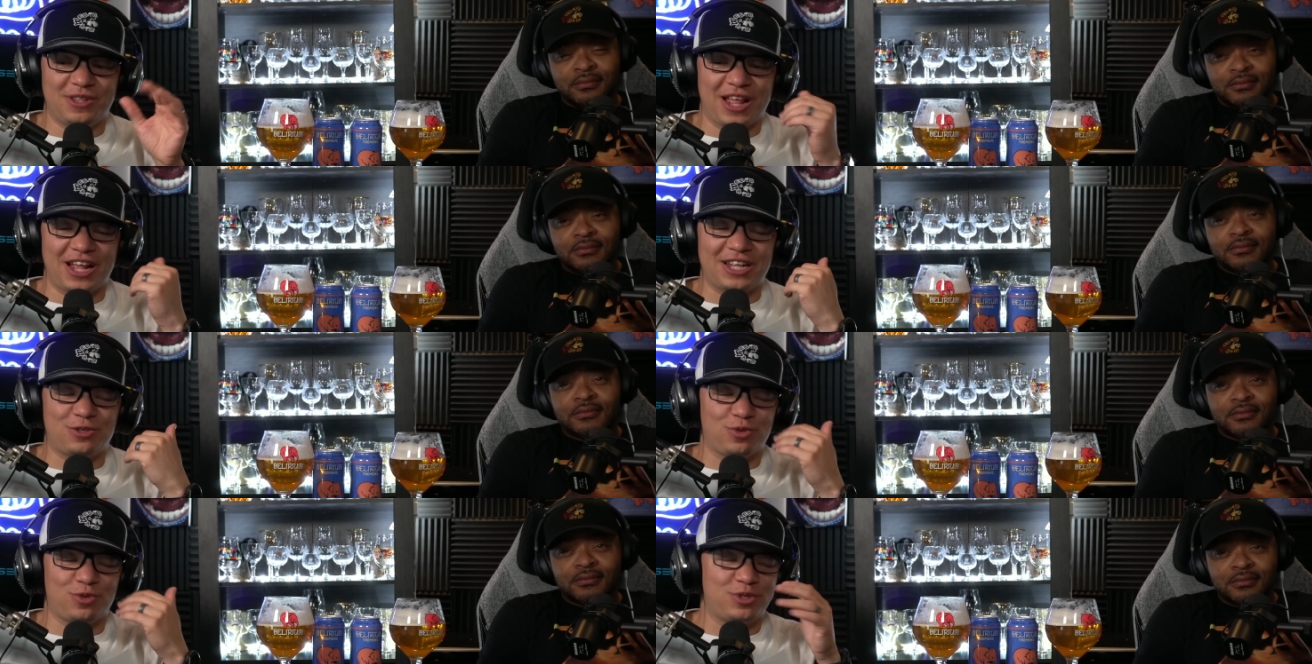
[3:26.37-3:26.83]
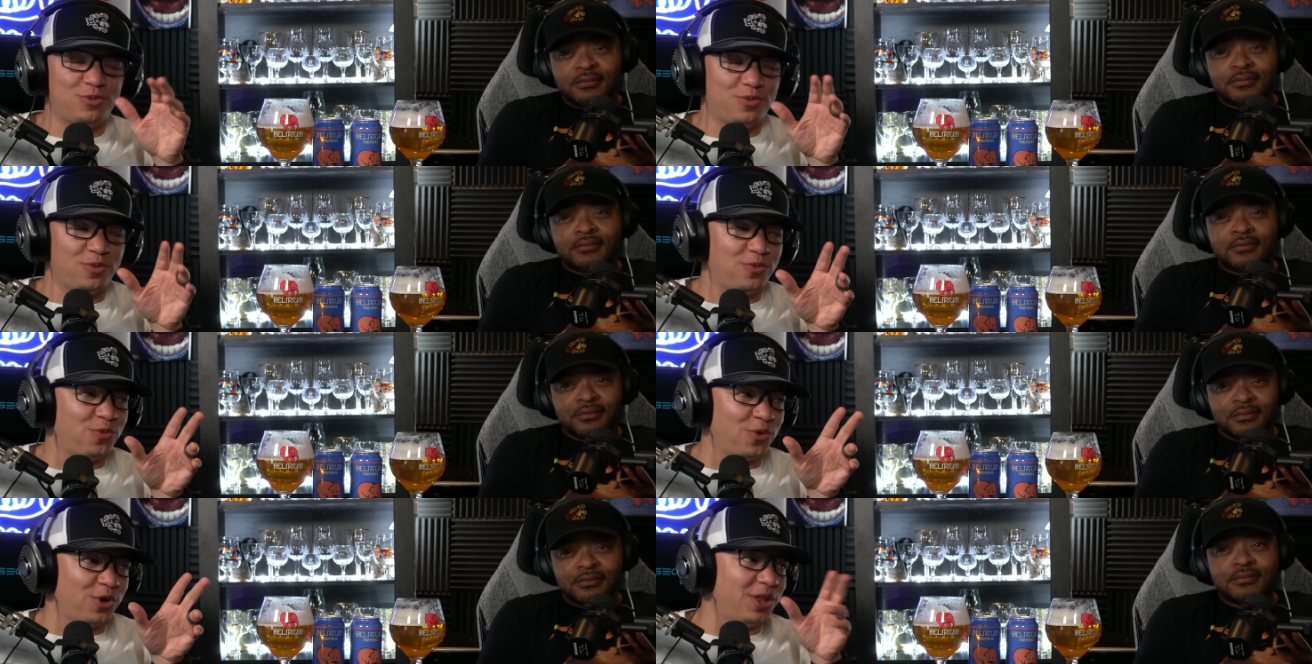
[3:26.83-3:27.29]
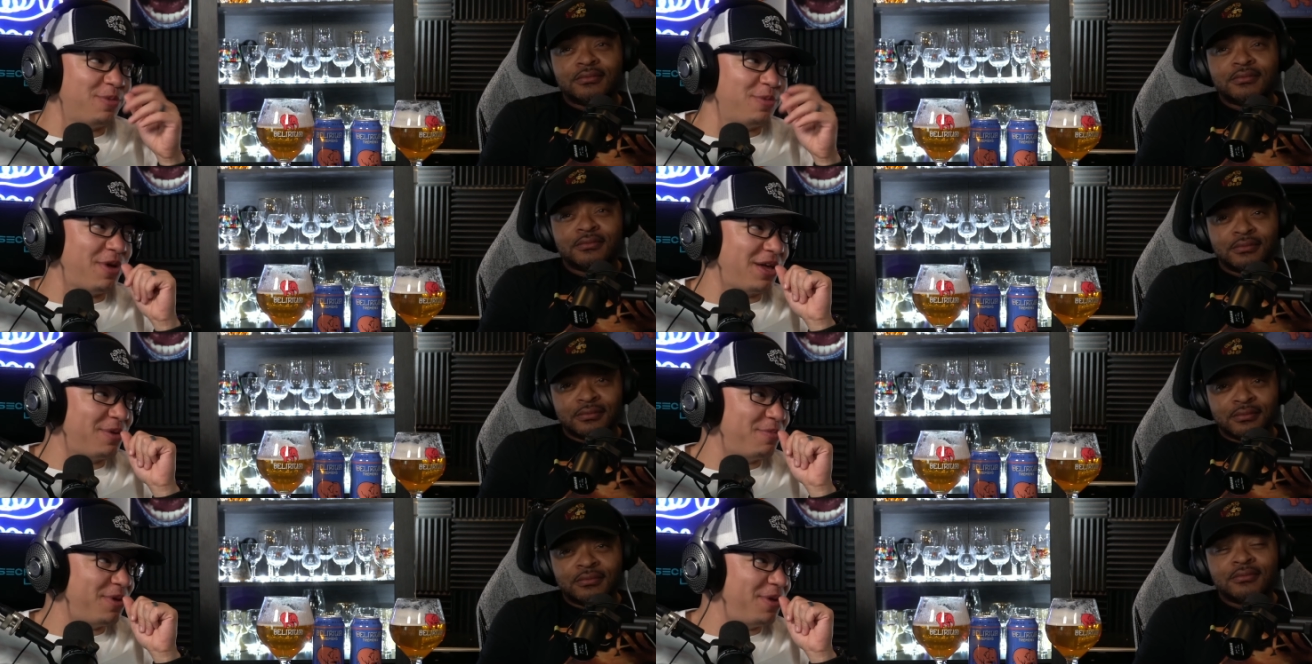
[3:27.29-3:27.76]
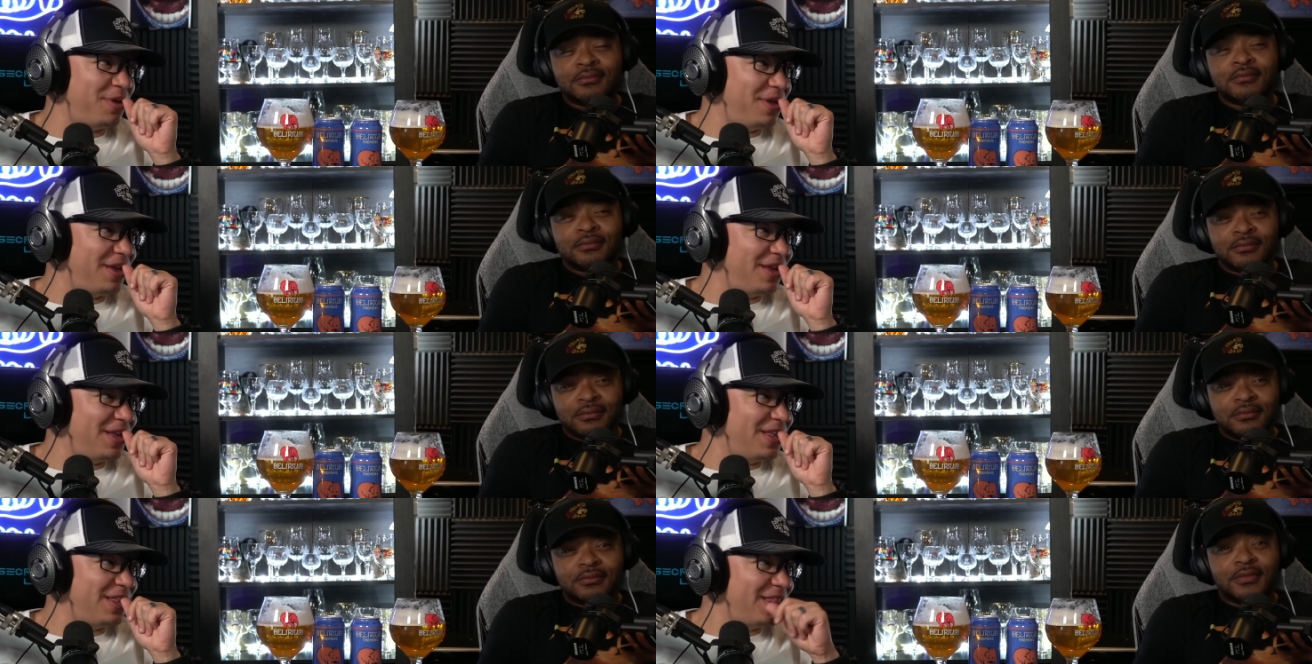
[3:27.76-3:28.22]
Speaker 1: that's what's really making
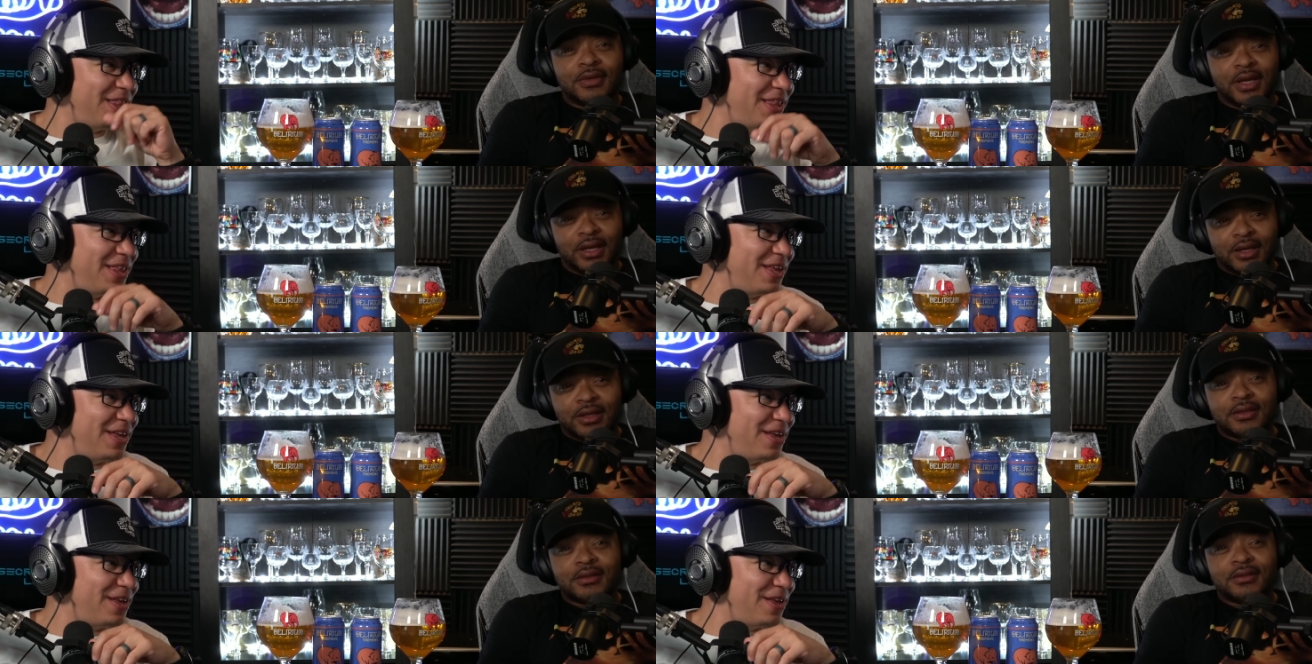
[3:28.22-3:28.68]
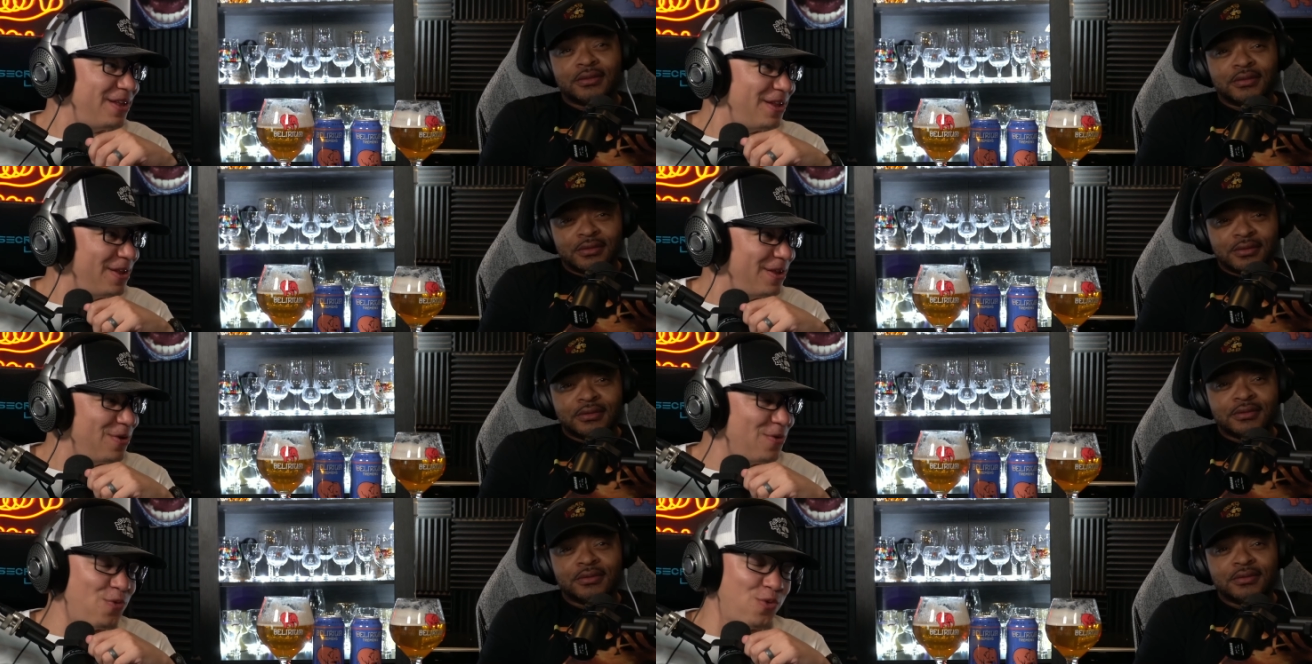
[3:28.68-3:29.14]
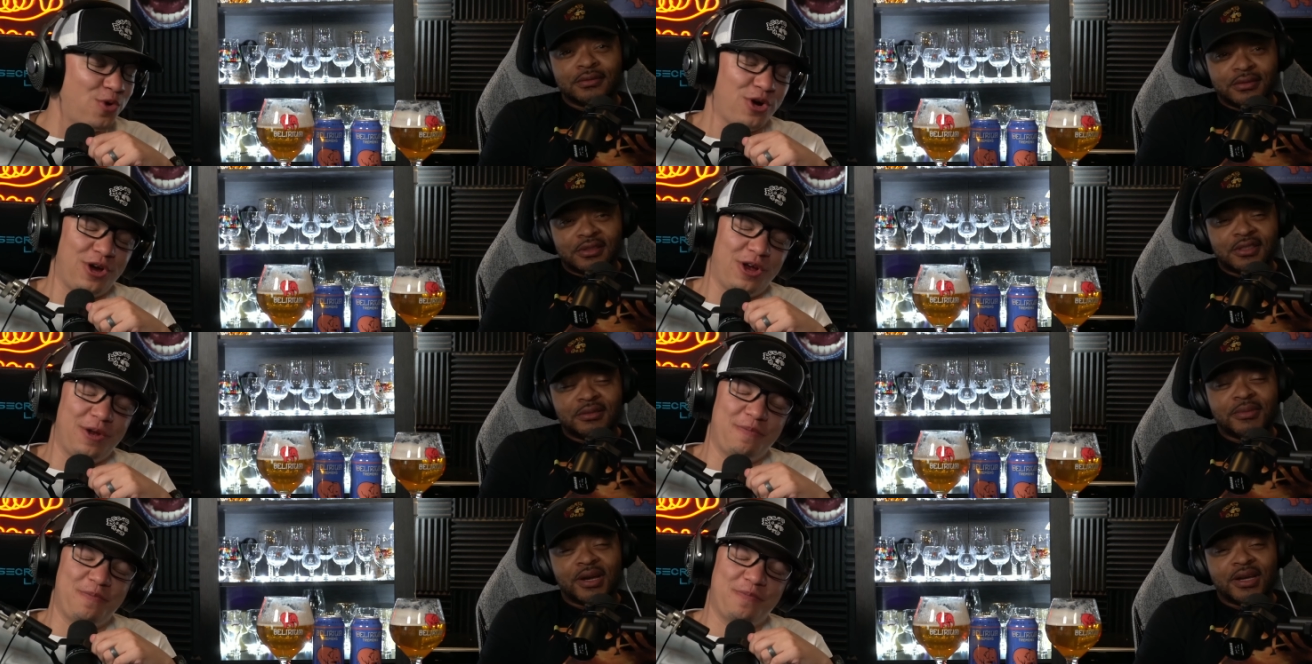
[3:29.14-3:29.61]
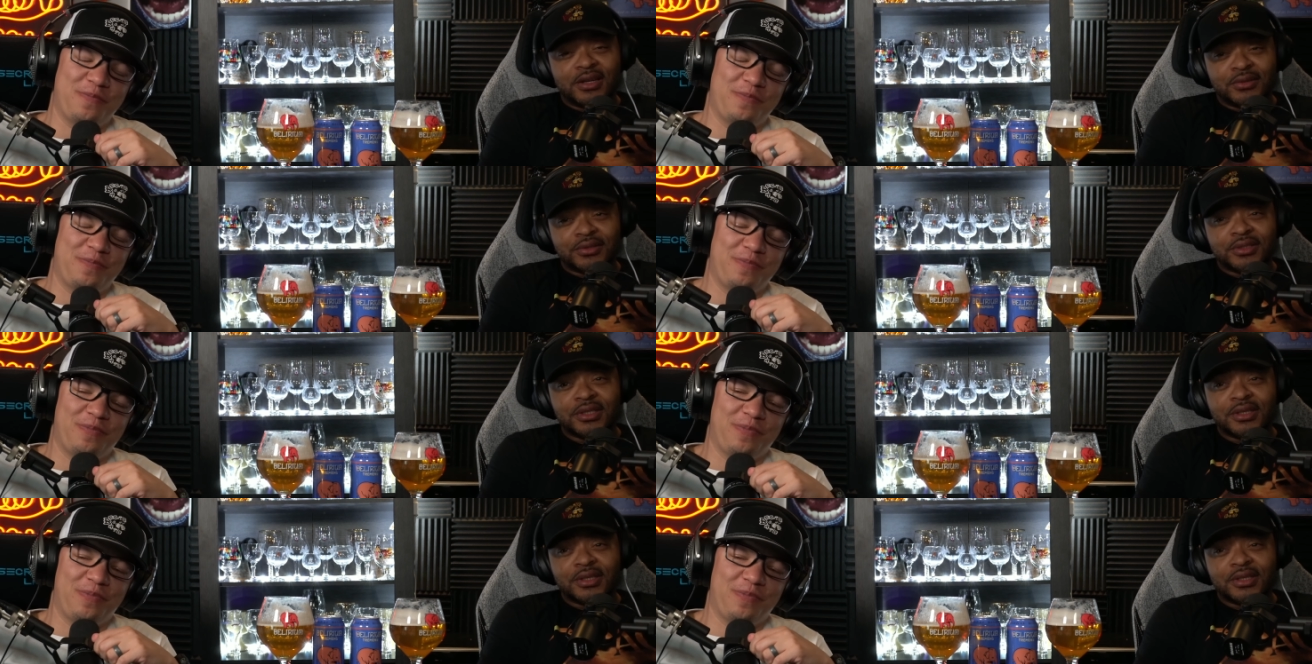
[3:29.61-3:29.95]
me yeah mm-hmm. worried. Somebody knows